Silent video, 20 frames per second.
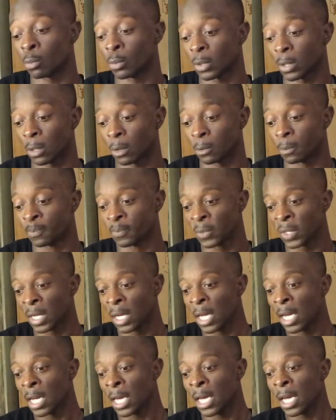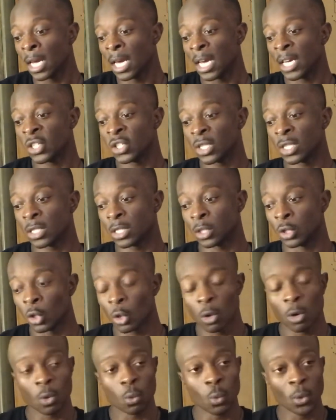So it's just
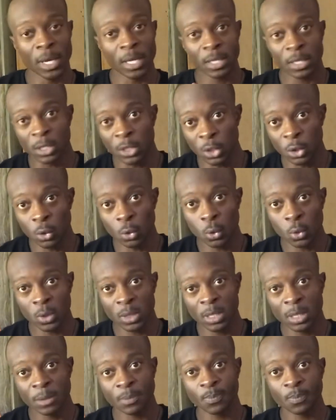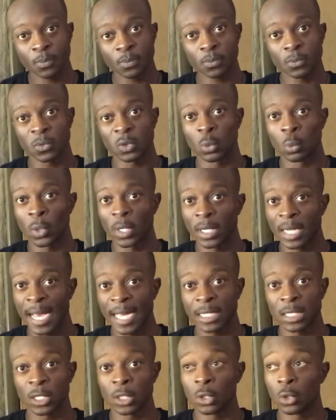knowing when to use it, when
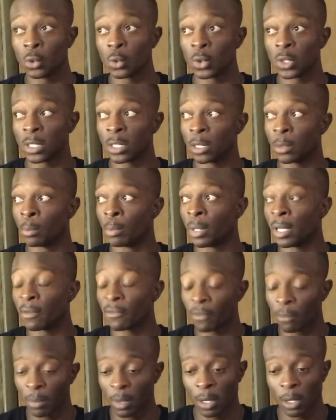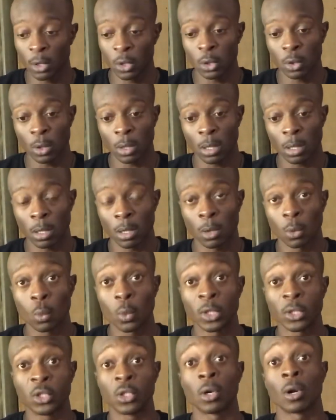not to use it, being familiar
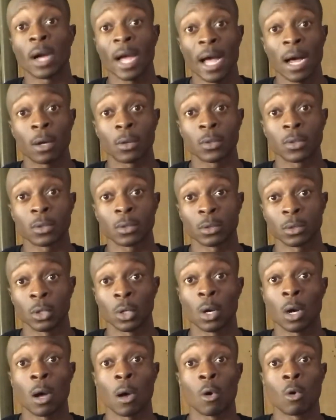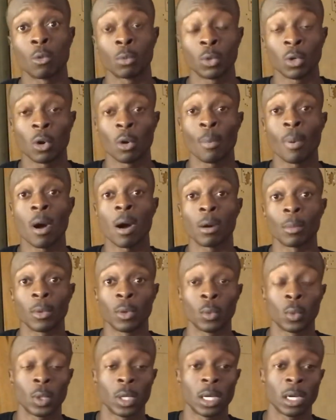with your house, your home, your apartment,
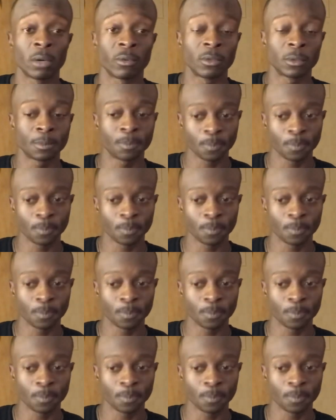whatever,